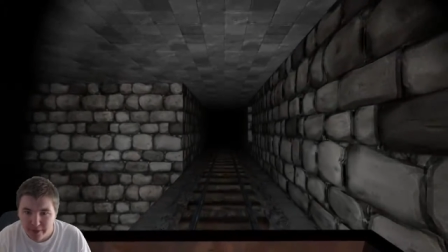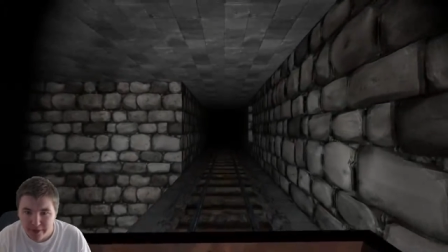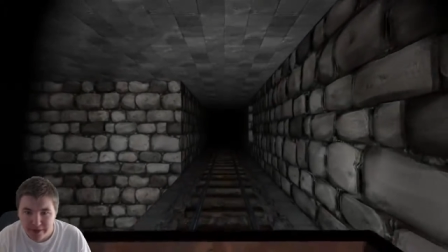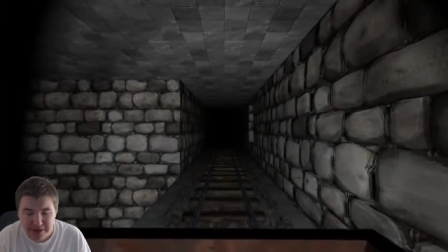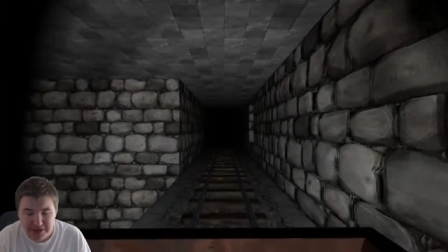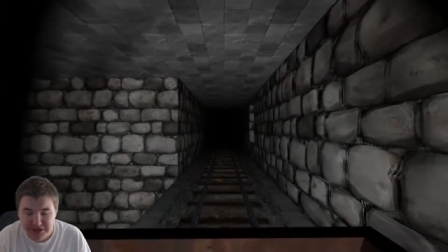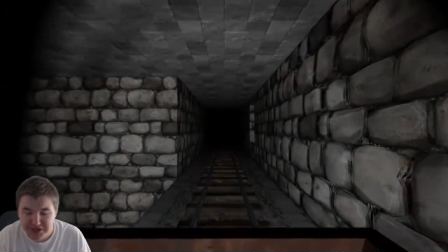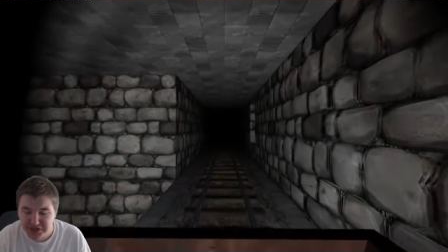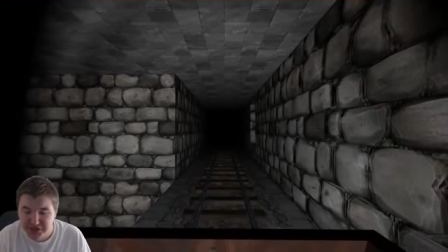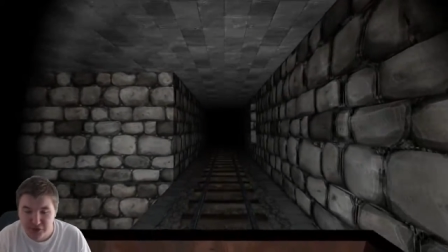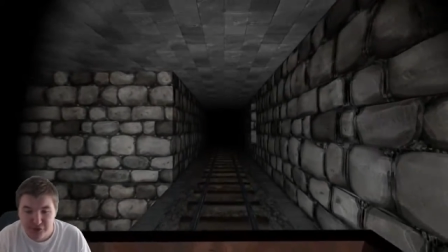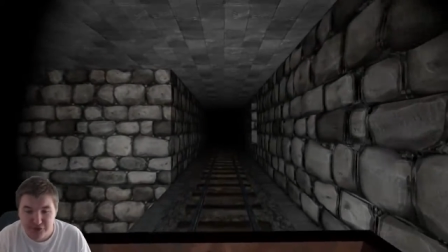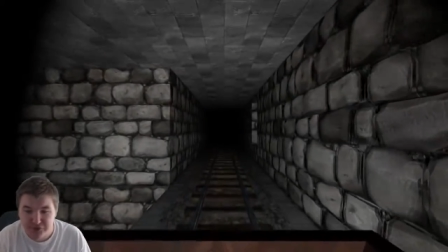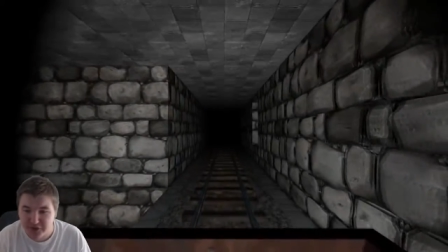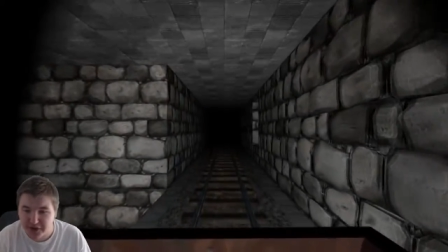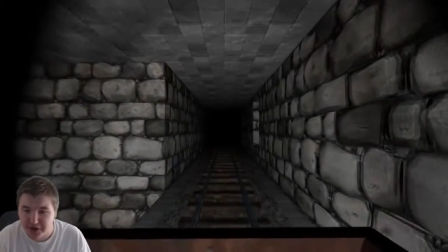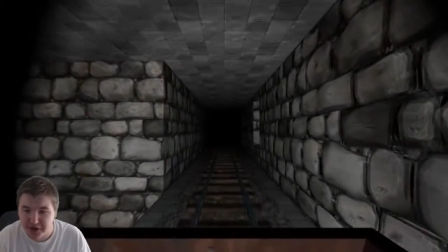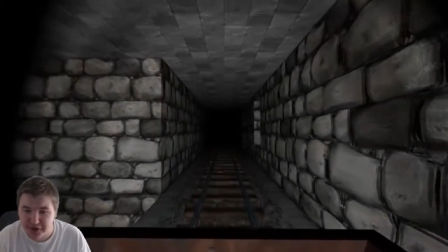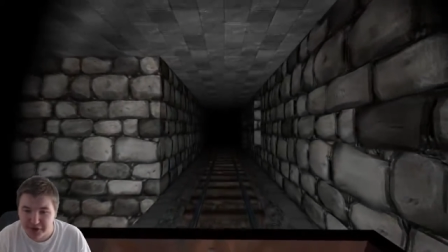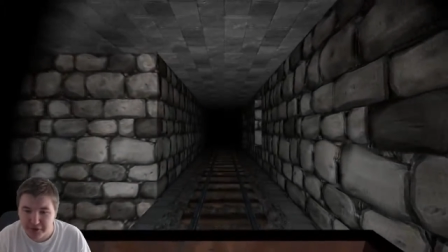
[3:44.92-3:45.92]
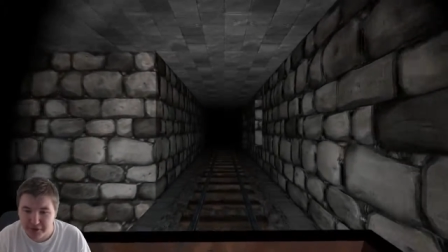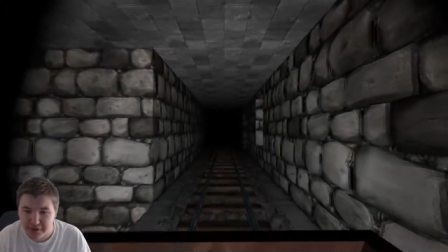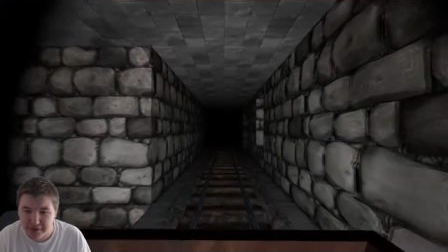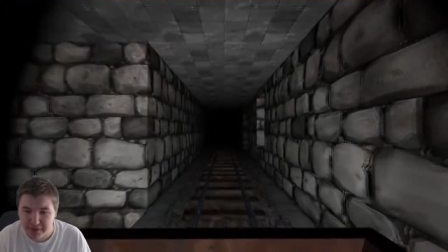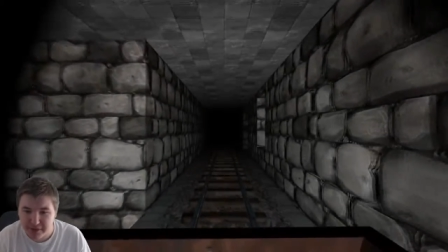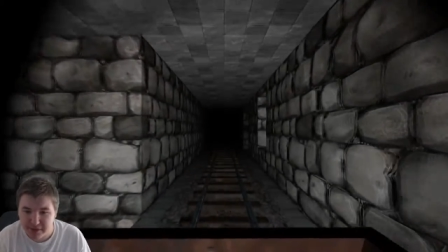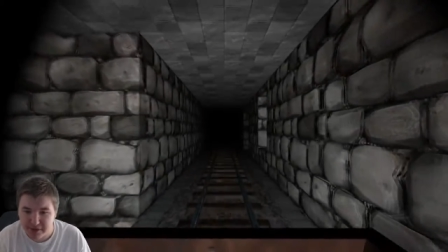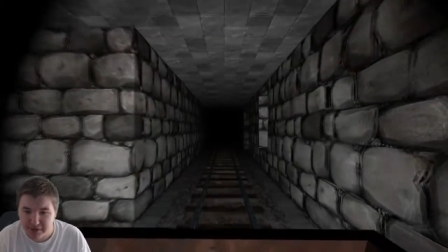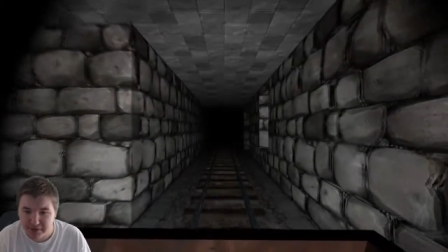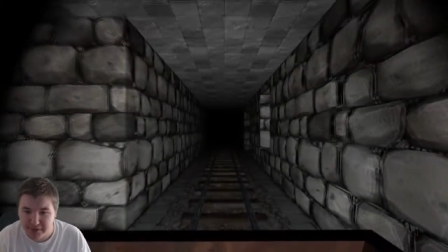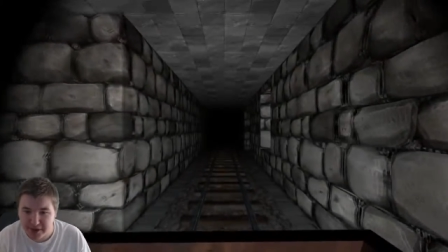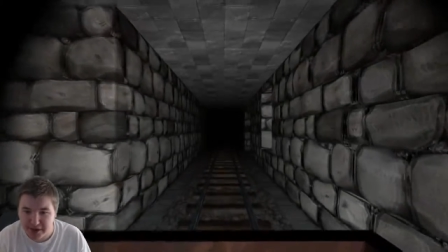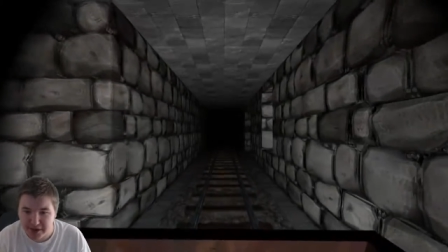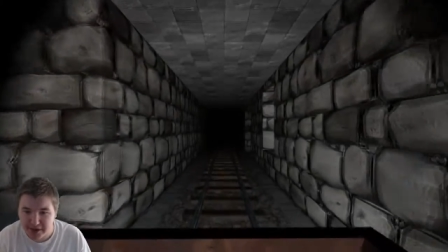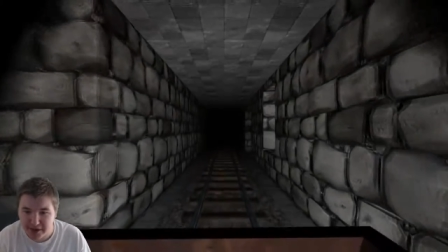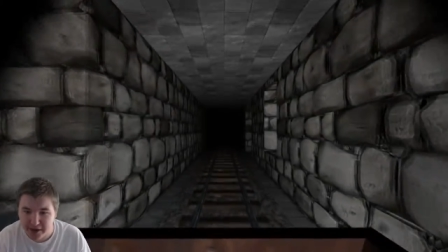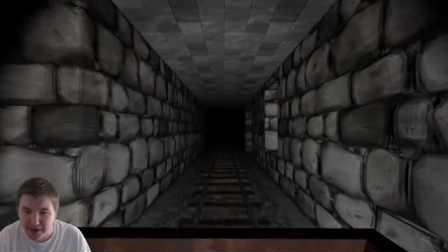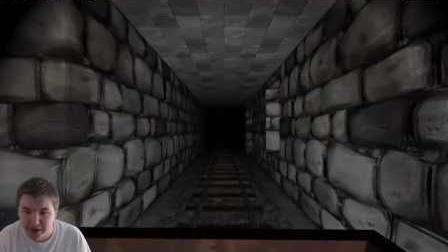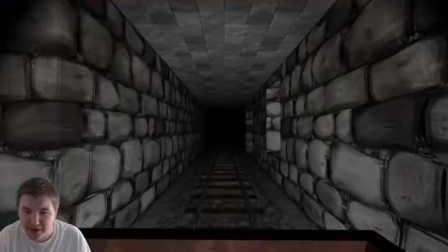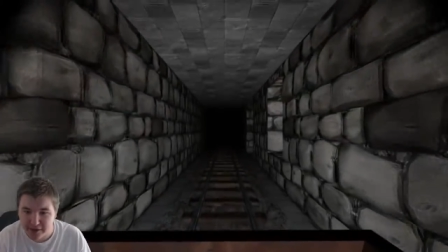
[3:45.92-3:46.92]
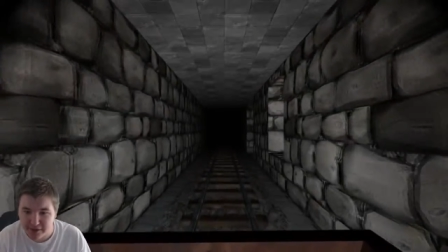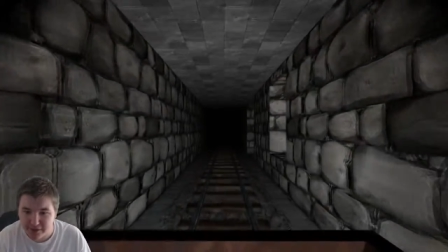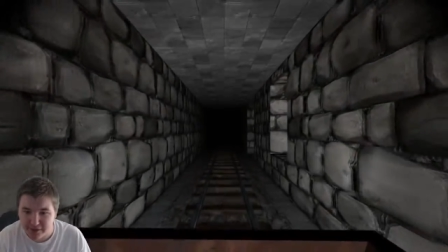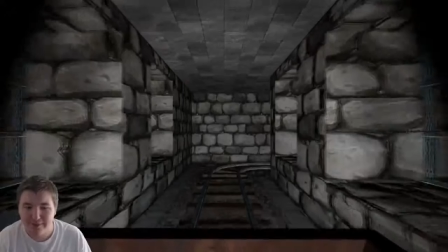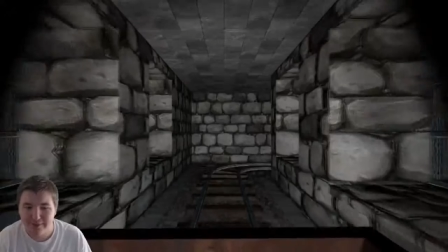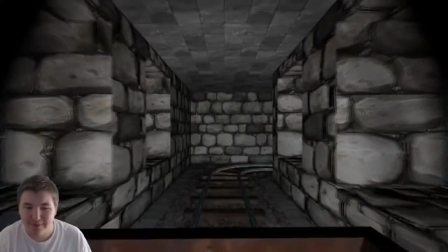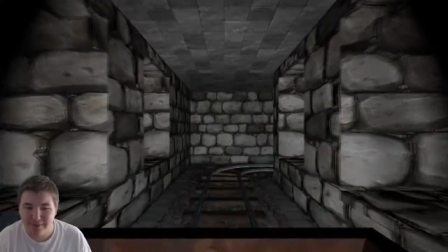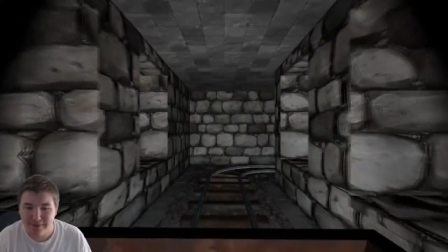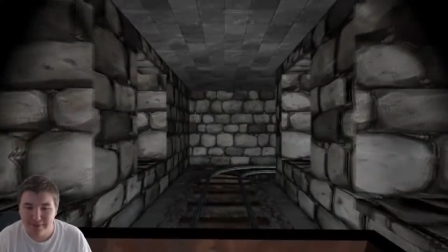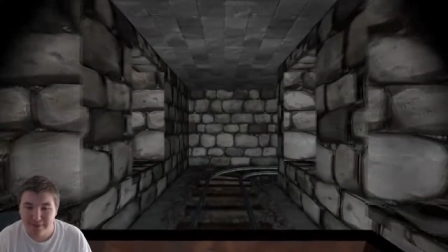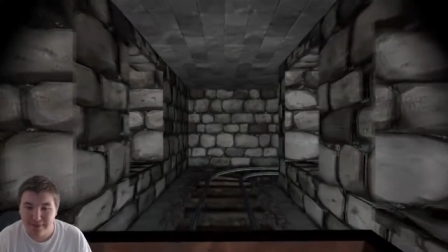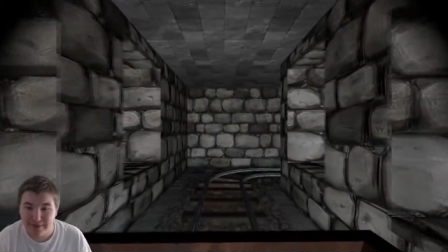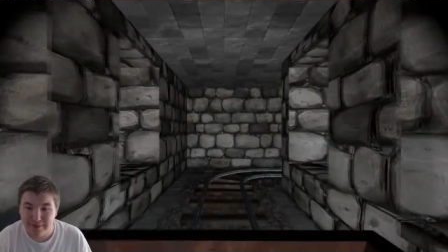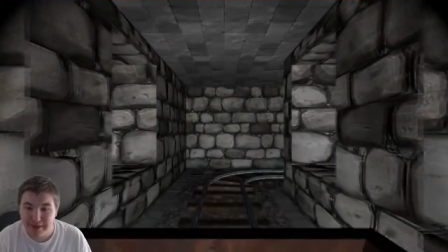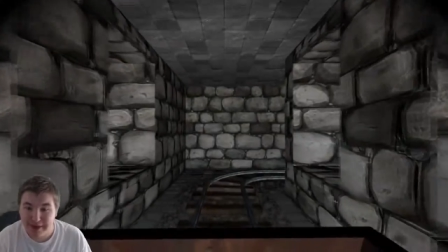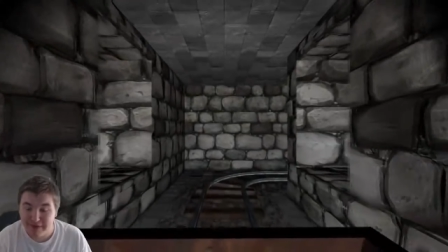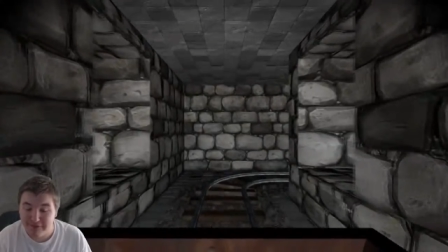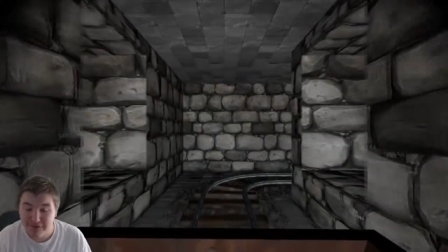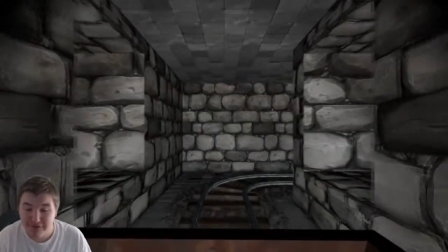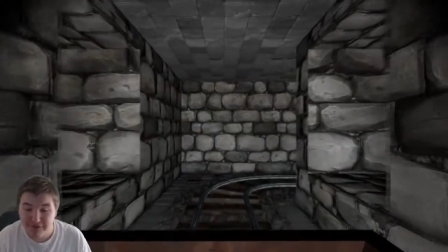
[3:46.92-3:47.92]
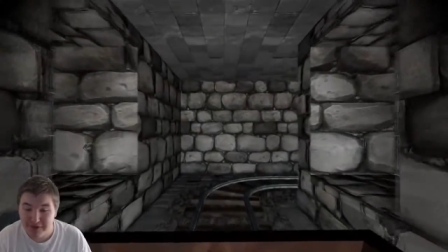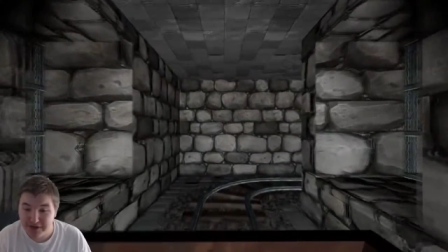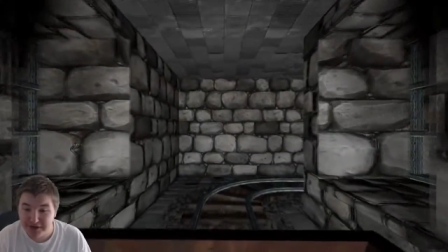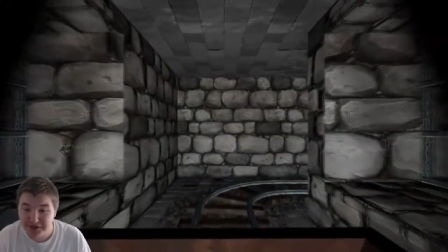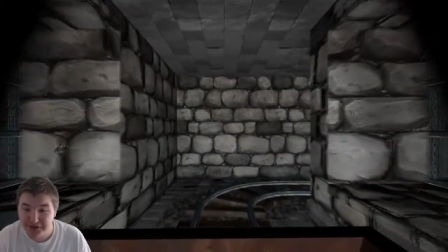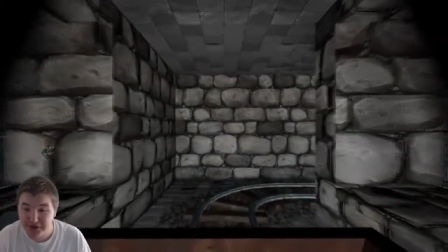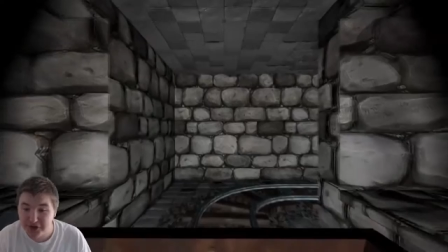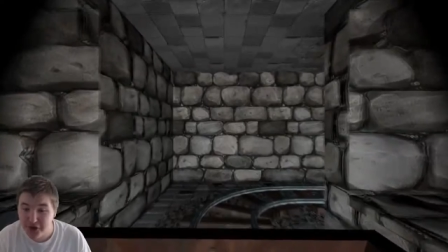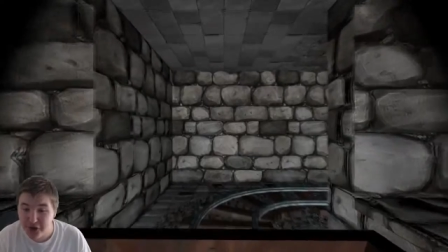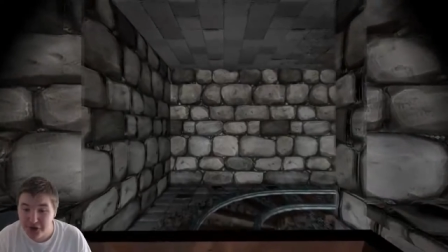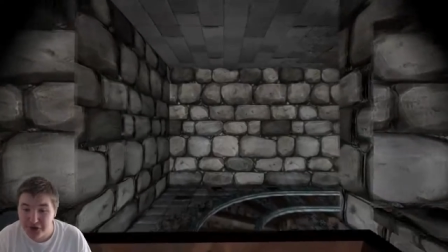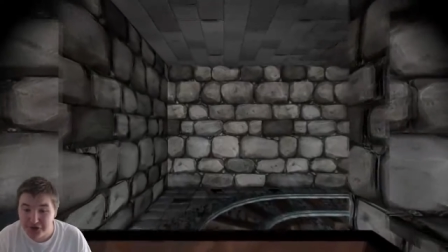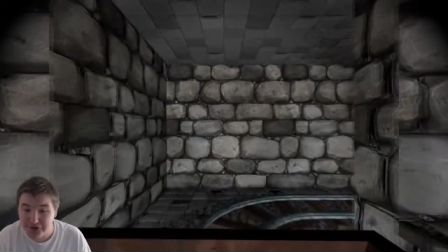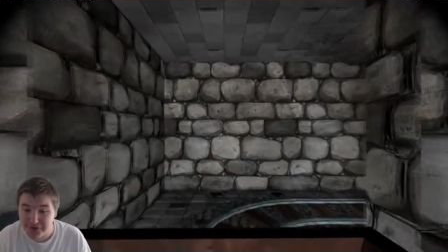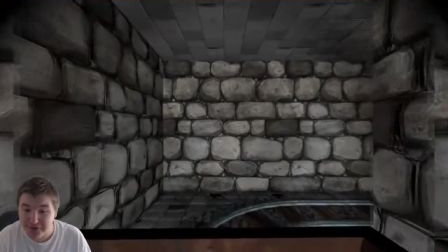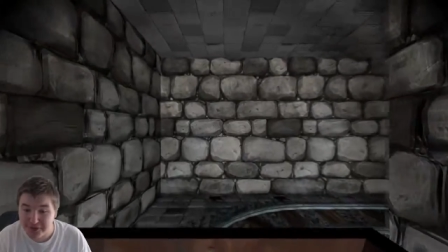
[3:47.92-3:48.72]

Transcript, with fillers: So fucking creepy, these minecarts. Everything's good.